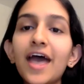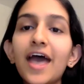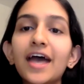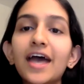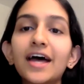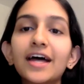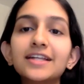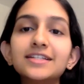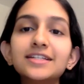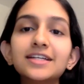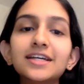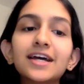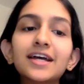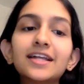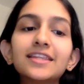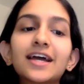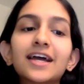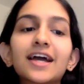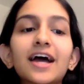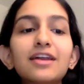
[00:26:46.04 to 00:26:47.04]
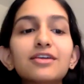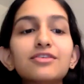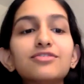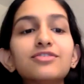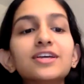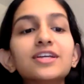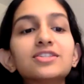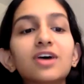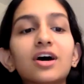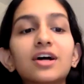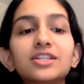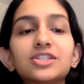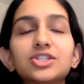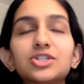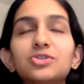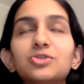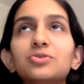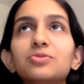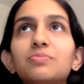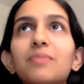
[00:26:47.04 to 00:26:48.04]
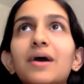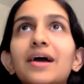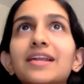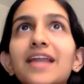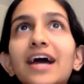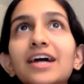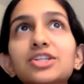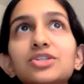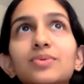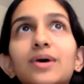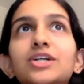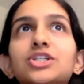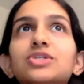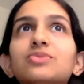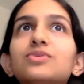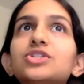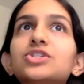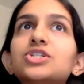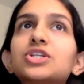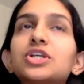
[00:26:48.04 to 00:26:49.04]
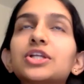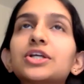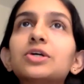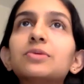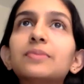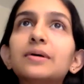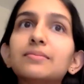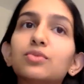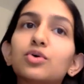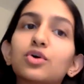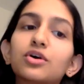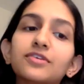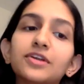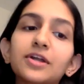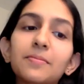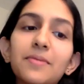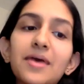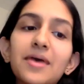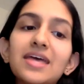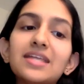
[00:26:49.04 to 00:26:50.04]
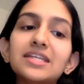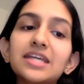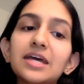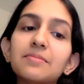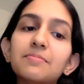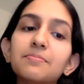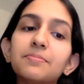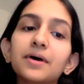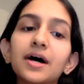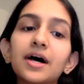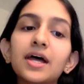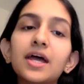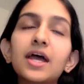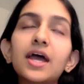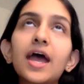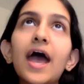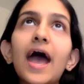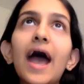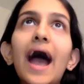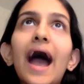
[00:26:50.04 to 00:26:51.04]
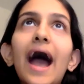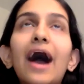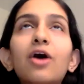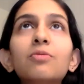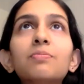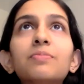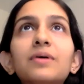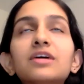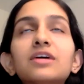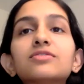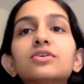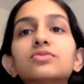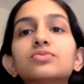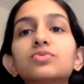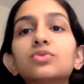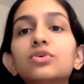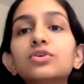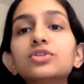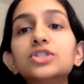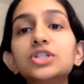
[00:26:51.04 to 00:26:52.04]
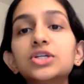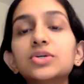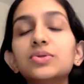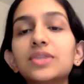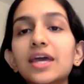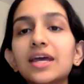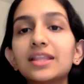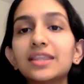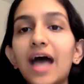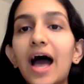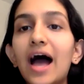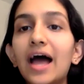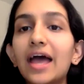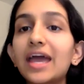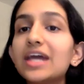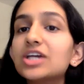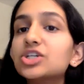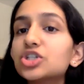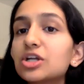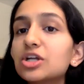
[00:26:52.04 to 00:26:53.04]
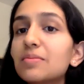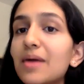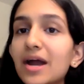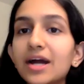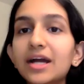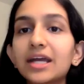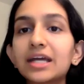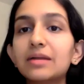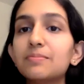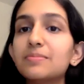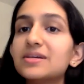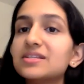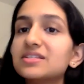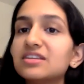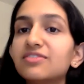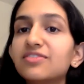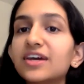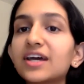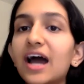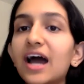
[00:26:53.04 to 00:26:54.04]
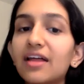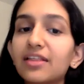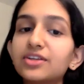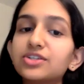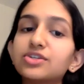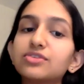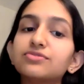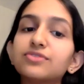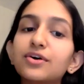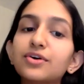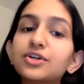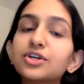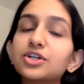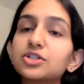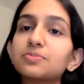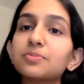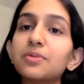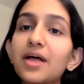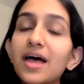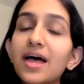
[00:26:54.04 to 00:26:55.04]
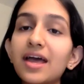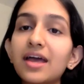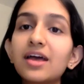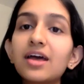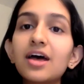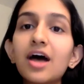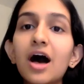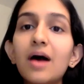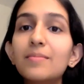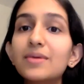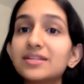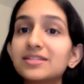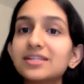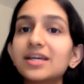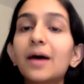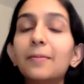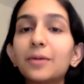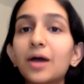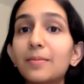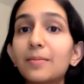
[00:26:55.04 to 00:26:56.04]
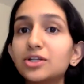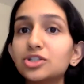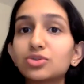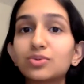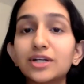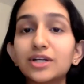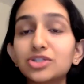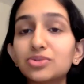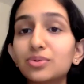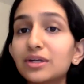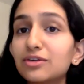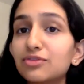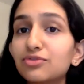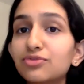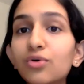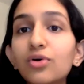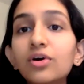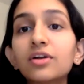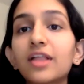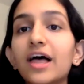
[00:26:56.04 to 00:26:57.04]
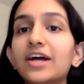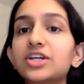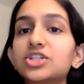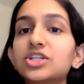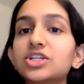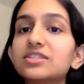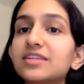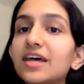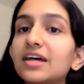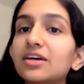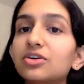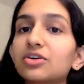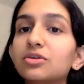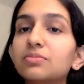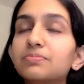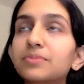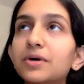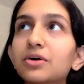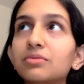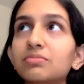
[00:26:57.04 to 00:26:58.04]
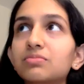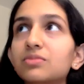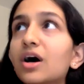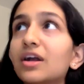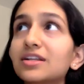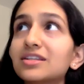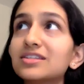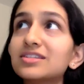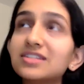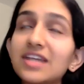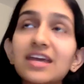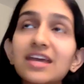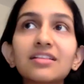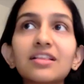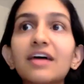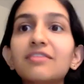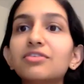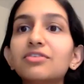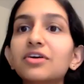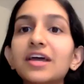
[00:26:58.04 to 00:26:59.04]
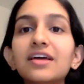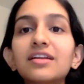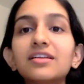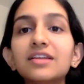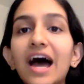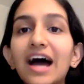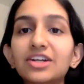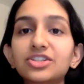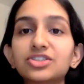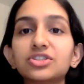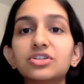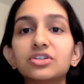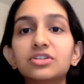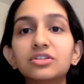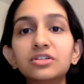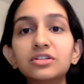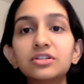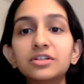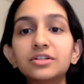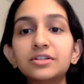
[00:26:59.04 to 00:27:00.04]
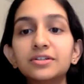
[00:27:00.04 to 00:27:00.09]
And that kind of feeds on to my next question, which is a little bit more of an opinion, but how big of a role do you think that Asian American and Pacific Islander voters play amidst the upcoming 2024 election cycle, both on a state level and national?